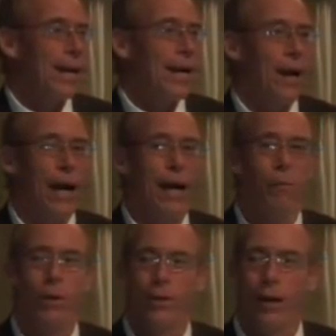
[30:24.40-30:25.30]
I
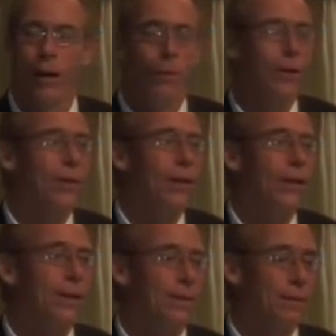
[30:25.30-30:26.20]
want
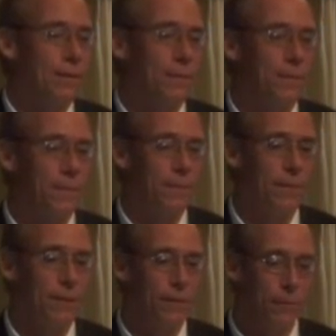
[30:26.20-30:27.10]
to
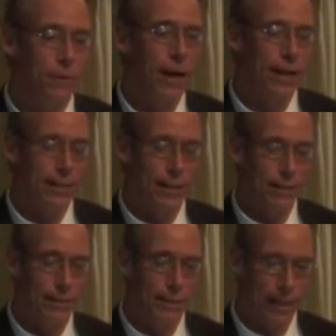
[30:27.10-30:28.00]

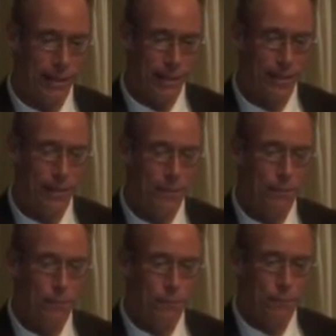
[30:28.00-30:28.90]
finally say that
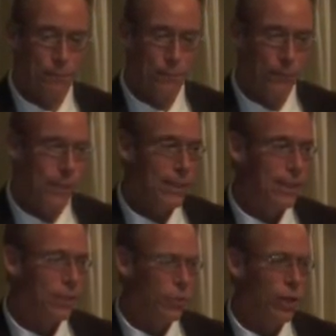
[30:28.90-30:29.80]
this
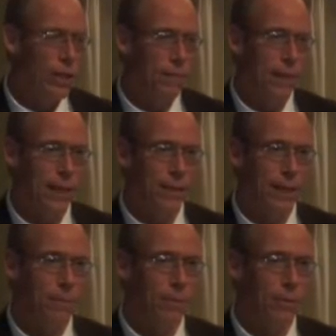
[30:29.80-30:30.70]
has really been a
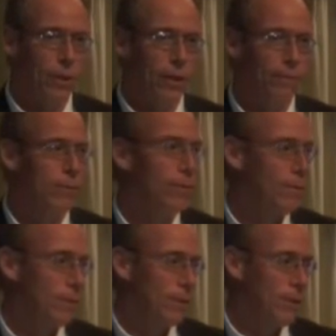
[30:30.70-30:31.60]
labor of love
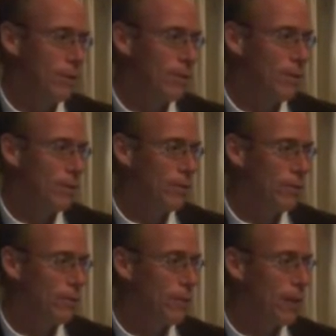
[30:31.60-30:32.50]
for
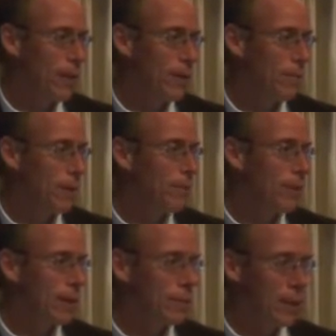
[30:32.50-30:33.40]
me and my
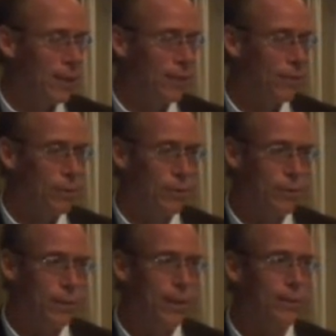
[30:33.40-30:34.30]
family and everyone who's
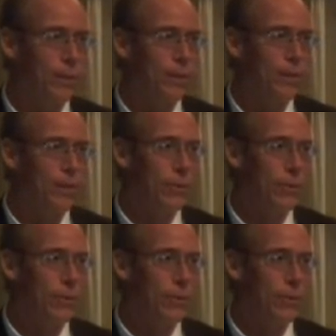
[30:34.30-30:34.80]
been helping us.